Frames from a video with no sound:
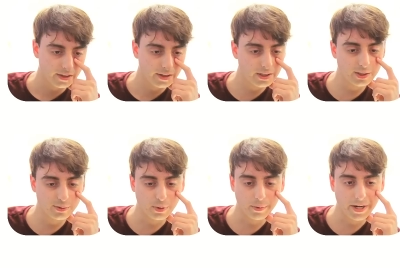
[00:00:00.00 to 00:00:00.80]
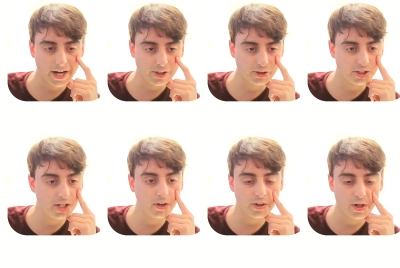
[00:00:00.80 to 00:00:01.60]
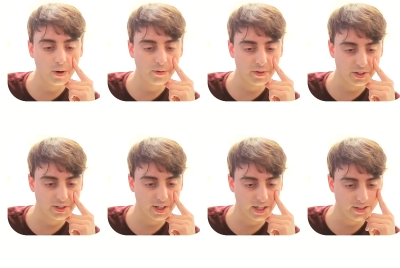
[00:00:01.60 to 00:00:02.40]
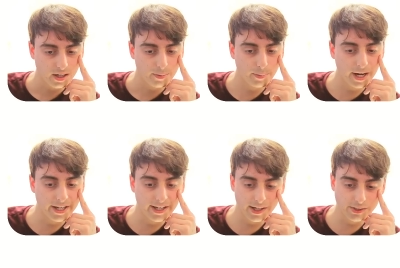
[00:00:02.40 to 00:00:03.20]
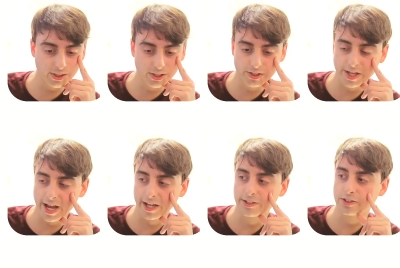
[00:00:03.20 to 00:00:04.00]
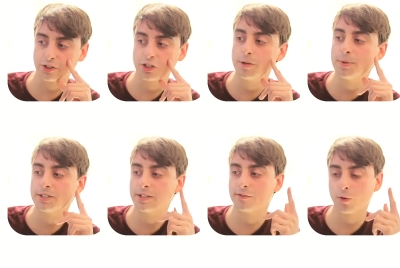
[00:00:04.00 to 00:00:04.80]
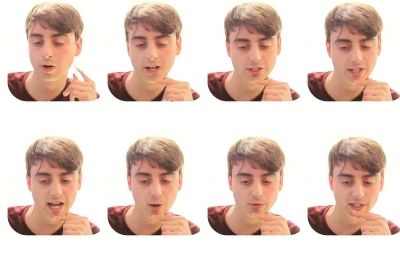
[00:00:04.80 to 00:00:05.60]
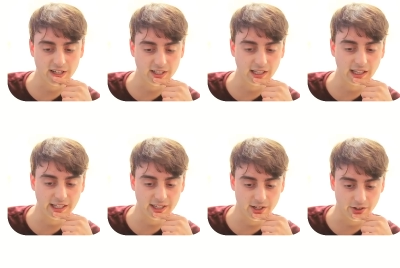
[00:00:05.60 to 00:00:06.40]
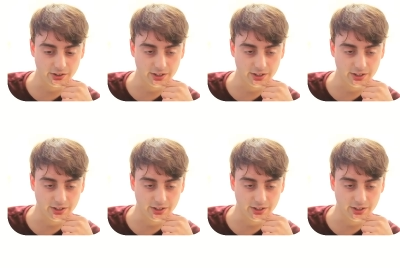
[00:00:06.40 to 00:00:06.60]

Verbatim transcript: This is where we actually see all the code for the site. My guess is that GPT-4 has an outdated link here, and